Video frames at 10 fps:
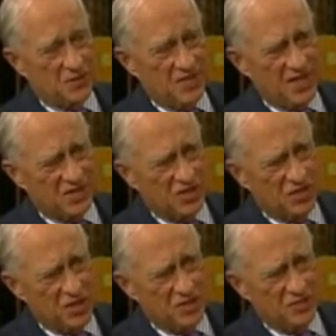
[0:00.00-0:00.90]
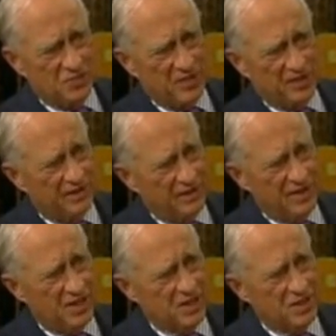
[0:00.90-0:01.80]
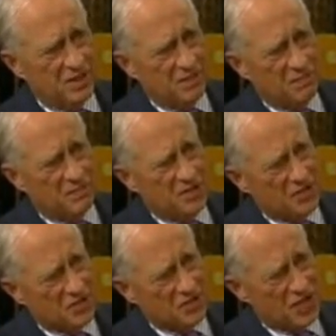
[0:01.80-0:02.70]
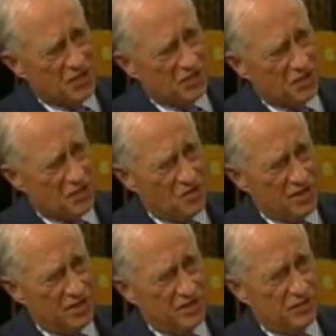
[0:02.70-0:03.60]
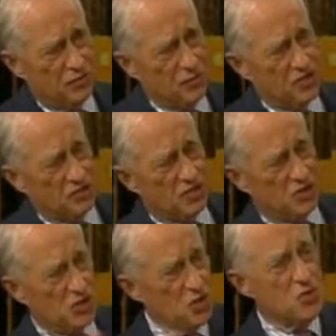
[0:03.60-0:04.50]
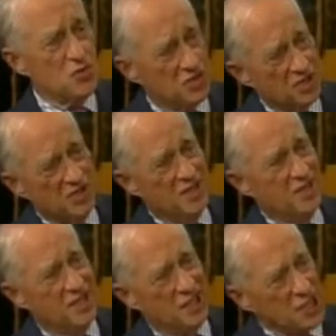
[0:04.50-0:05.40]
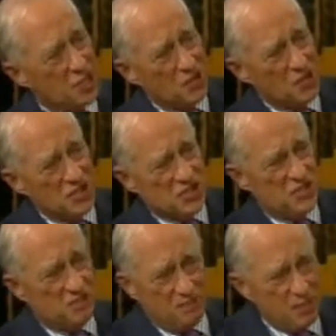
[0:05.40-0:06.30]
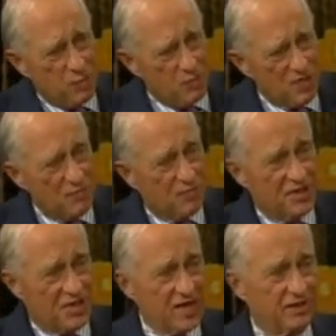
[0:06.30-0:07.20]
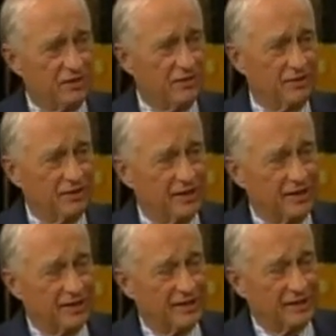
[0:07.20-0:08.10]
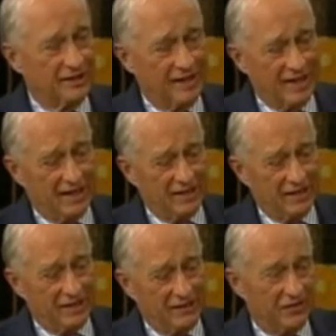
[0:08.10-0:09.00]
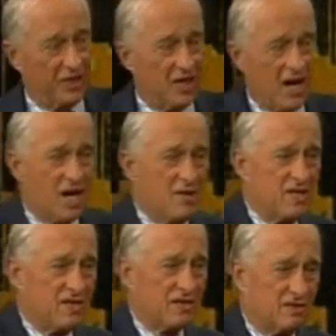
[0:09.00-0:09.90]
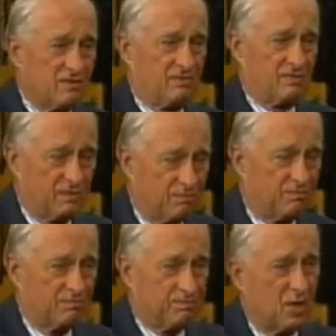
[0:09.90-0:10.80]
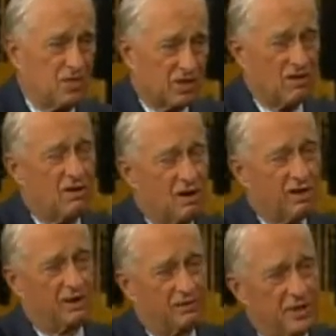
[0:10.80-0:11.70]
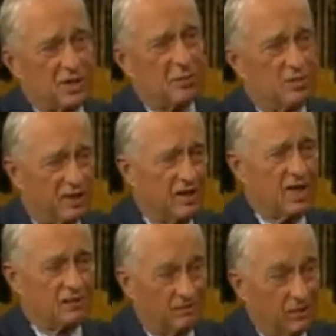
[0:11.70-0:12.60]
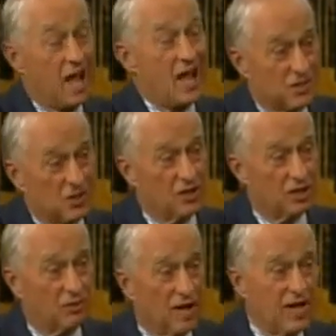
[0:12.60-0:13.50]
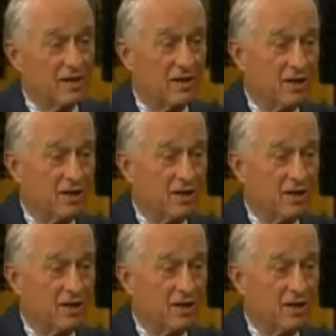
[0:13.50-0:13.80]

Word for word: That's the good news. But isn't the other side of the coin is if you get this huge increase in people being productive, that uh, if the economy just pokes along at a reasonable but not as good a great,